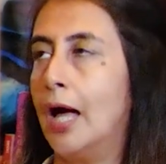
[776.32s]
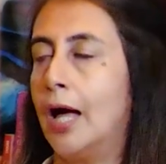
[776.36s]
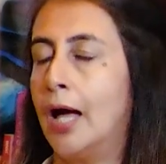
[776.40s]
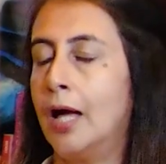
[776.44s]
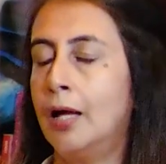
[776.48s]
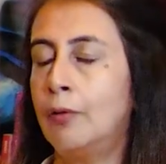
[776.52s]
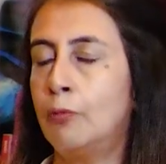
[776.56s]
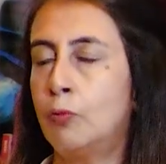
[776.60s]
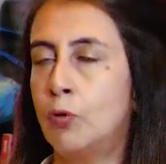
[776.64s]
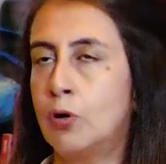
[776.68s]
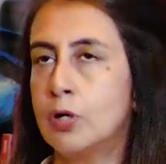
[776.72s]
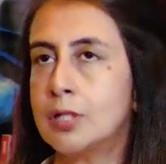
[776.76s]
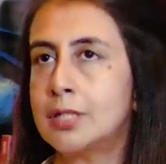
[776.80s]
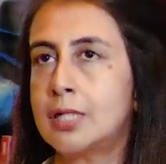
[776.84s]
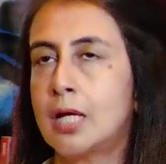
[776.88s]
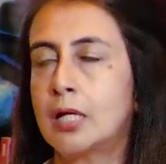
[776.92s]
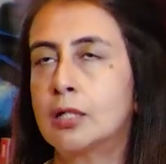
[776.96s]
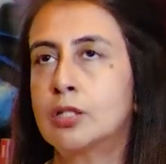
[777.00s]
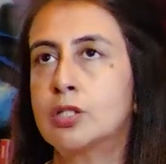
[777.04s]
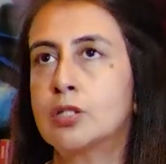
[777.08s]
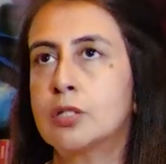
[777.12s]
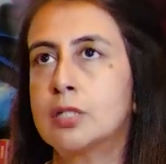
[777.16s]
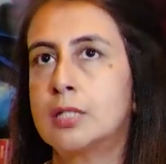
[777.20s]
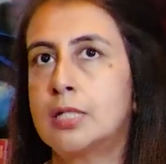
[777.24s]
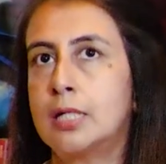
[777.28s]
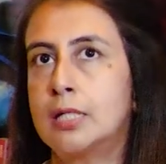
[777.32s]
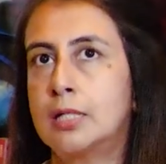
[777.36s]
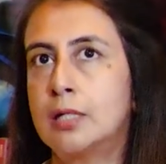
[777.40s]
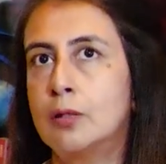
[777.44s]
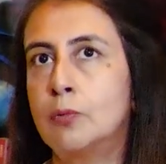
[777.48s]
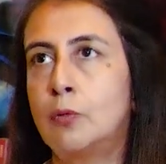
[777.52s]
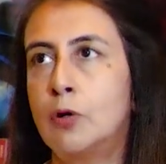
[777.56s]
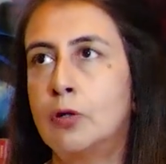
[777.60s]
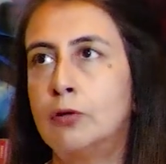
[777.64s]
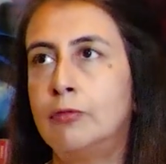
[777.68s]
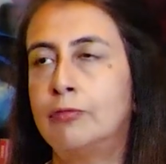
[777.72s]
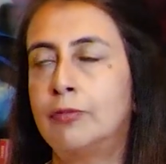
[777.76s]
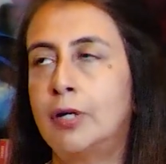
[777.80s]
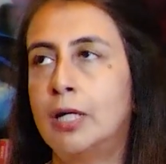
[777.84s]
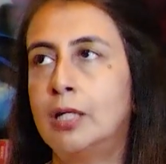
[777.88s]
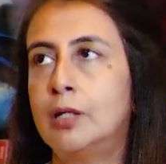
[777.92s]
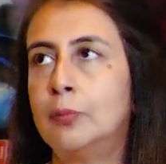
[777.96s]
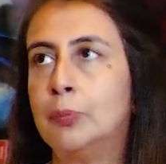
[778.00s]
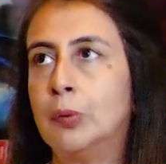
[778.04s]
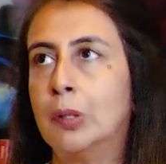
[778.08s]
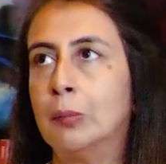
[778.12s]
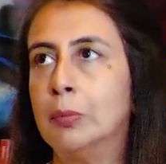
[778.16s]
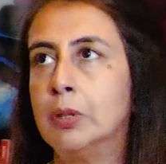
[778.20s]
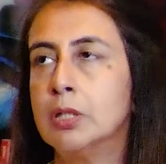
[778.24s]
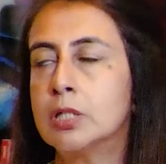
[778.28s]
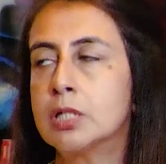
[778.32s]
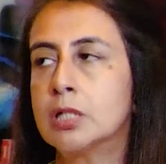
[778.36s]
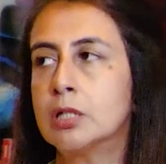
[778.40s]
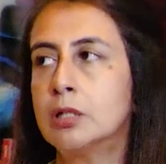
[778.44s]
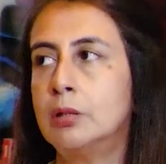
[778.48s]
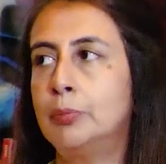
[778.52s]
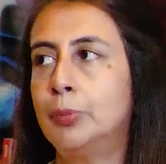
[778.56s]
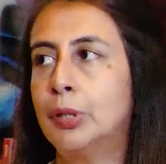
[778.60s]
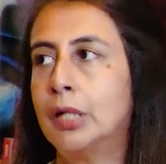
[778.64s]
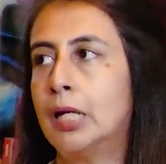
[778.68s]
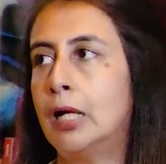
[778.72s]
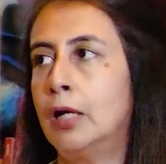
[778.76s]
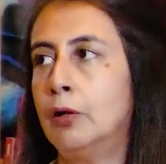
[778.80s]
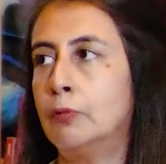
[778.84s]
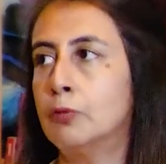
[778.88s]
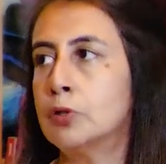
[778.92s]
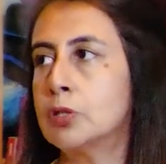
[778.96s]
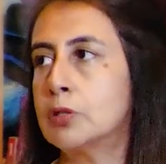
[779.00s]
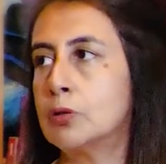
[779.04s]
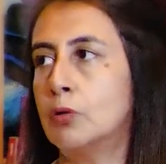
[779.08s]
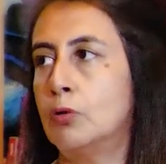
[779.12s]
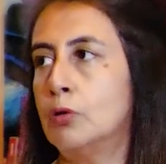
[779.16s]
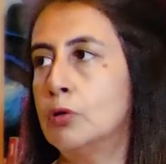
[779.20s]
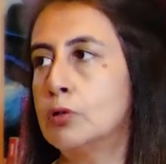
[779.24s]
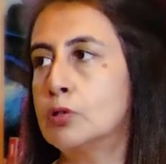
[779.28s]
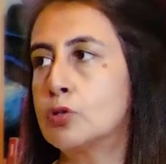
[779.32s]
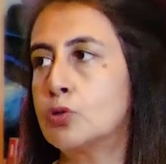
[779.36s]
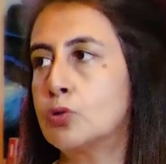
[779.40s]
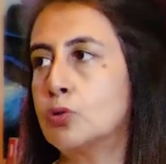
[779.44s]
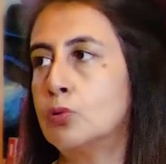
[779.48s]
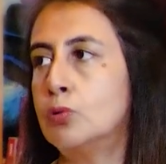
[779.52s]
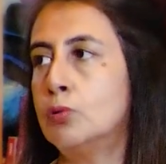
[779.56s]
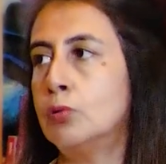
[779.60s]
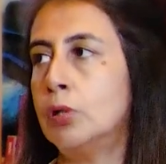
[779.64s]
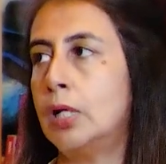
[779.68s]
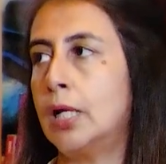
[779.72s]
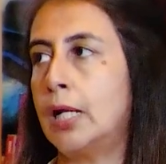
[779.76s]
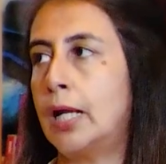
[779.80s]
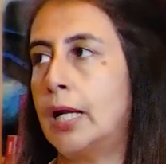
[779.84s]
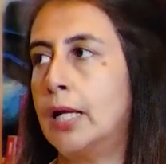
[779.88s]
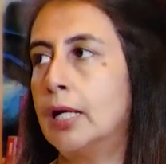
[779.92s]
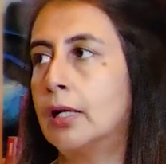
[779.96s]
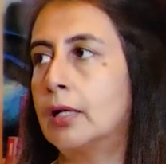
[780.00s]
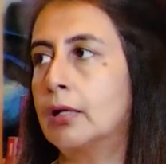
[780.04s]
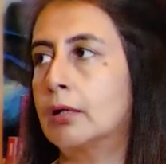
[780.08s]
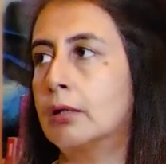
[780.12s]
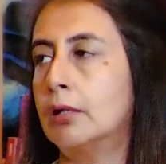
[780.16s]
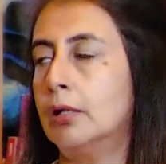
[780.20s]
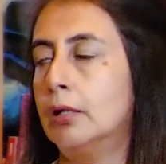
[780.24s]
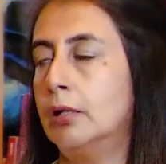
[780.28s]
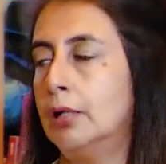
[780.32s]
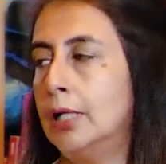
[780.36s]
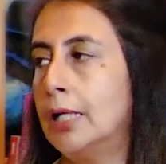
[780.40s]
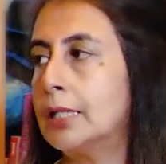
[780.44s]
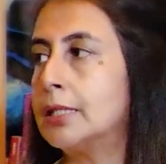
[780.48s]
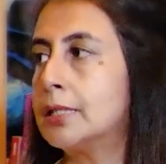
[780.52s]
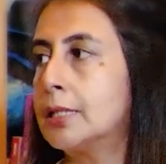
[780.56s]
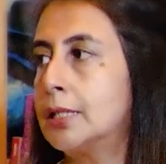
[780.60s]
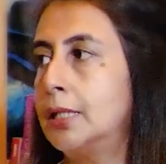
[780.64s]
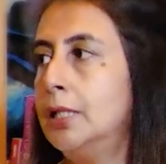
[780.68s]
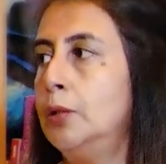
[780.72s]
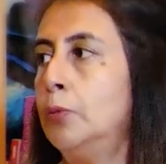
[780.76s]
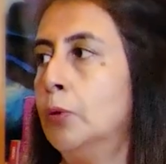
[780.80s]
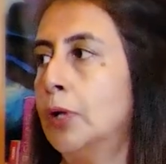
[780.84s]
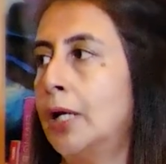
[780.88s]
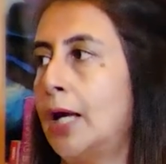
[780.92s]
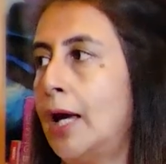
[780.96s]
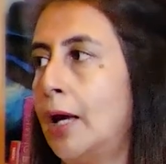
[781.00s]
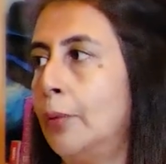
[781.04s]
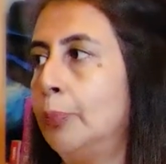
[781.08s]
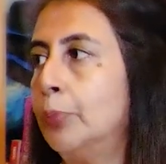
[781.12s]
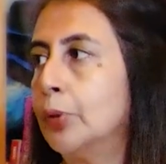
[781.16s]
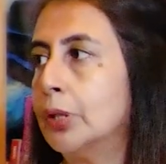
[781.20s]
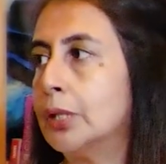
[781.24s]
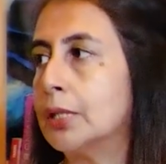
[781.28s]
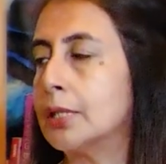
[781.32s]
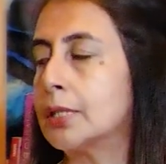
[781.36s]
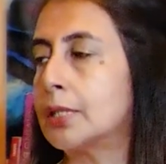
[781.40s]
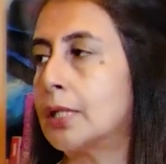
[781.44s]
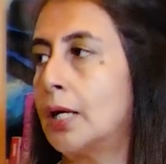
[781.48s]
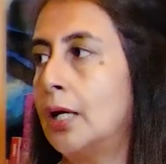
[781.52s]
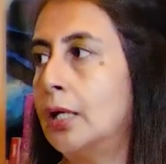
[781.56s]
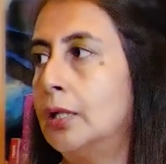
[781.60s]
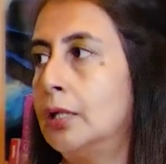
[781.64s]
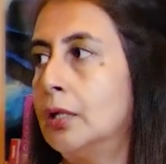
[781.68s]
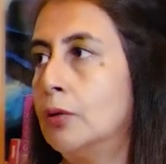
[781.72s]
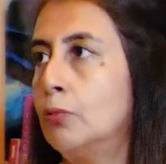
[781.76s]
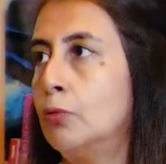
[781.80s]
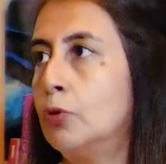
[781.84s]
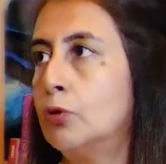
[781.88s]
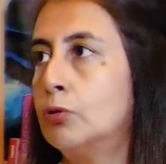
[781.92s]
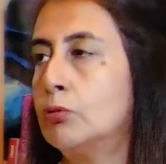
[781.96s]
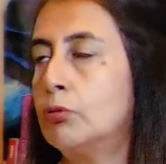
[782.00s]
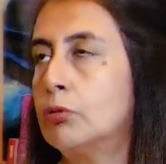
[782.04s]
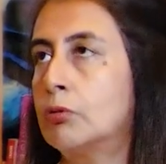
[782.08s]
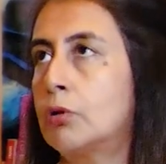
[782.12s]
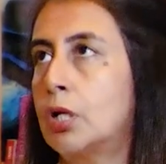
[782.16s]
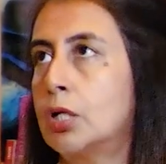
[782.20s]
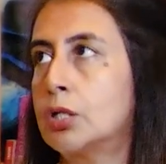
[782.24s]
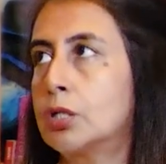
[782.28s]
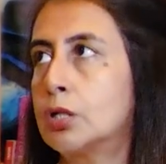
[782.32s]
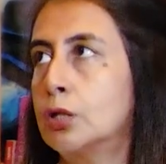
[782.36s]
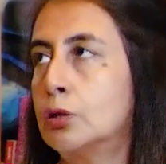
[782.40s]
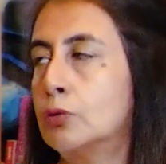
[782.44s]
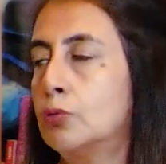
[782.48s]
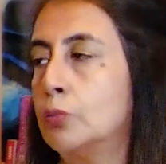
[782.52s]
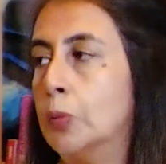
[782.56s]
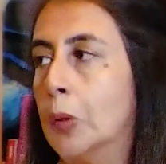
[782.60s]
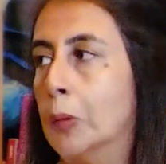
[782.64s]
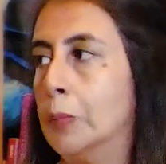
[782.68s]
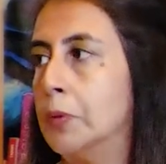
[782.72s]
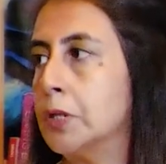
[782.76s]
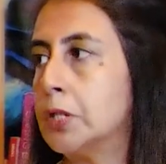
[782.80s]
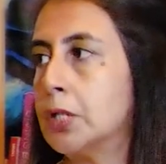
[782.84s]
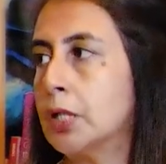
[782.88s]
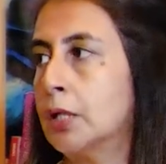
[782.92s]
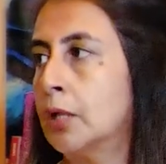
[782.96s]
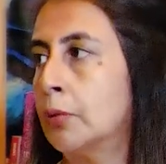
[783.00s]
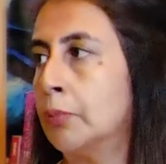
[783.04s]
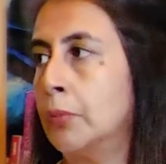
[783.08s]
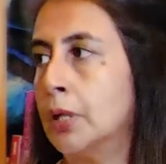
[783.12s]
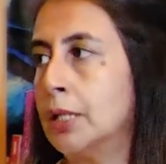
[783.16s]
I was anxious. I did want to find a publisher, but I was also like, let's see what happens. I didn't want to rush into publishing it